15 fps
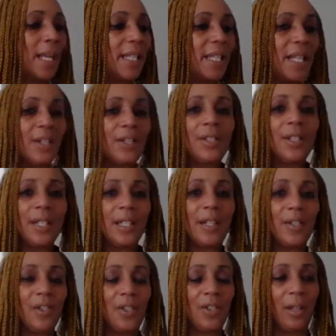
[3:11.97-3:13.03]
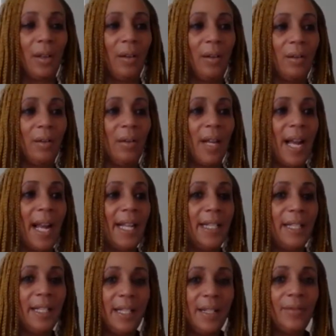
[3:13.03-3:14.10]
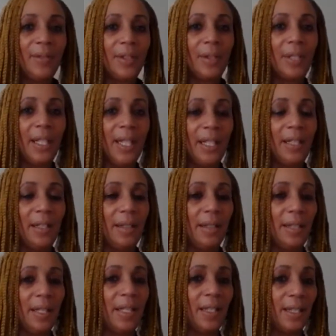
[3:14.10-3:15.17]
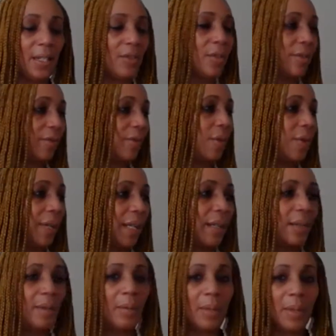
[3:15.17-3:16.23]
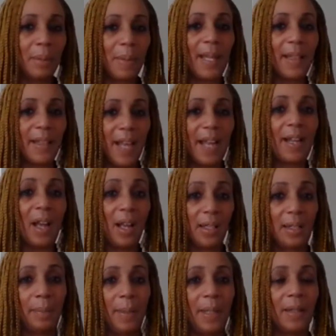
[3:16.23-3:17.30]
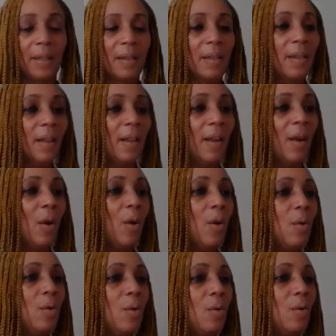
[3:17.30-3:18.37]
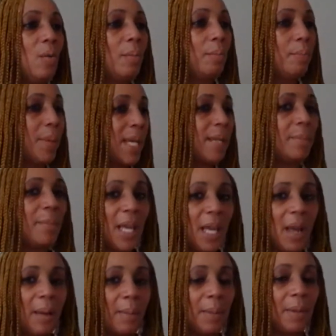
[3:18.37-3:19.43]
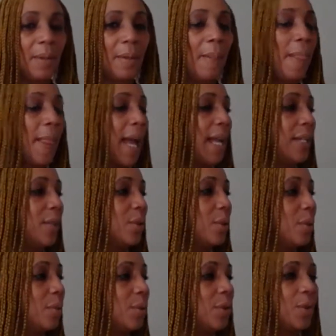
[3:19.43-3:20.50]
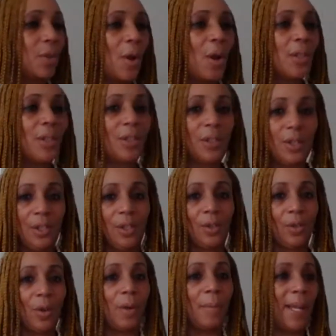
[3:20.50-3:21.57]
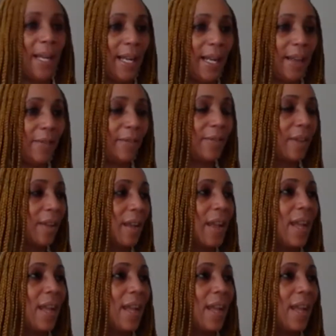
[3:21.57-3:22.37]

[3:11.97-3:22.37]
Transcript: Years and years ago, I lived in Central Florida with my then husband, who beat me up and who sought to destroy my life.